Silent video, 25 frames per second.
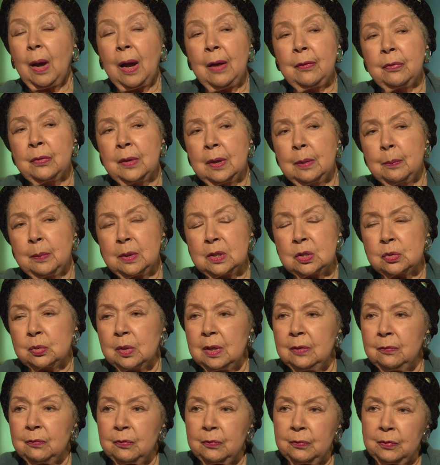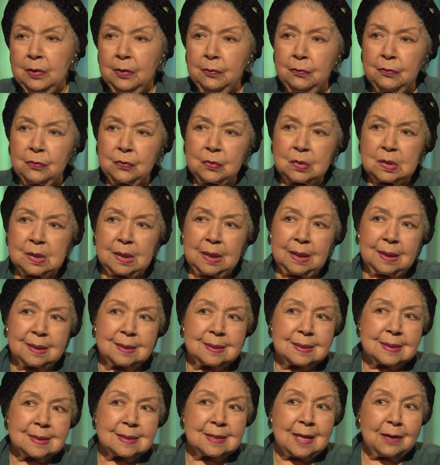I think between 50
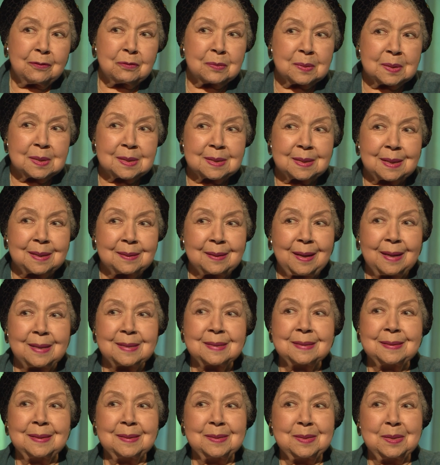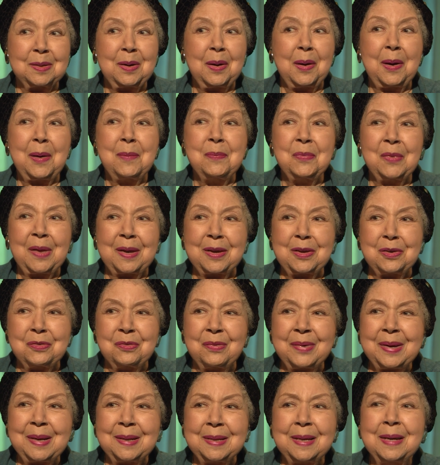and 70, that's the time that
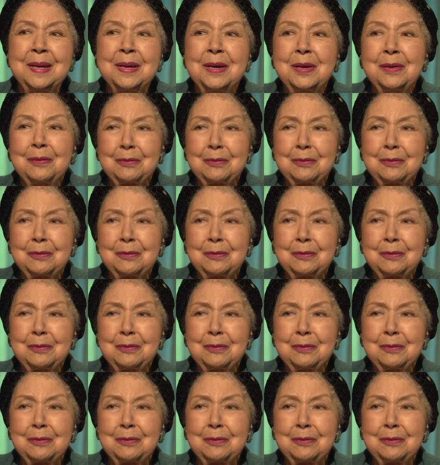you really,